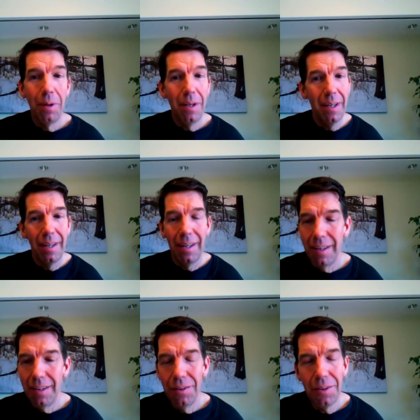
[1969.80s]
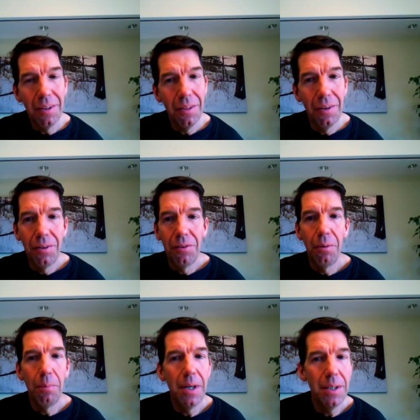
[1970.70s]
but you can learn
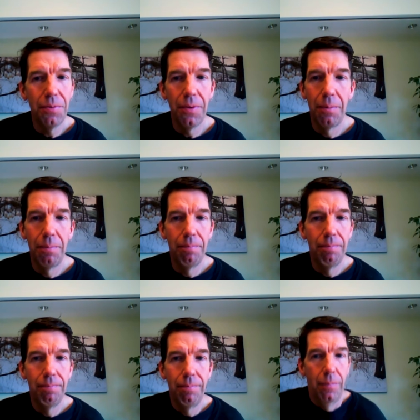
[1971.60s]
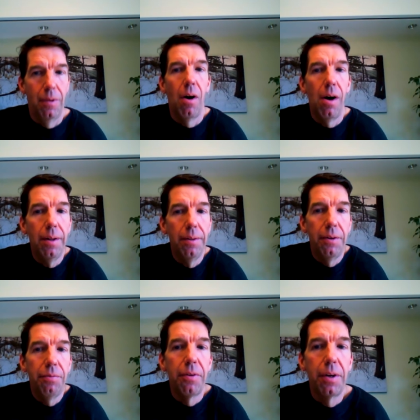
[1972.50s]
so much from all
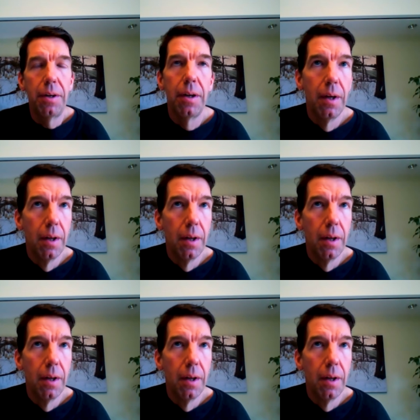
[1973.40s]
different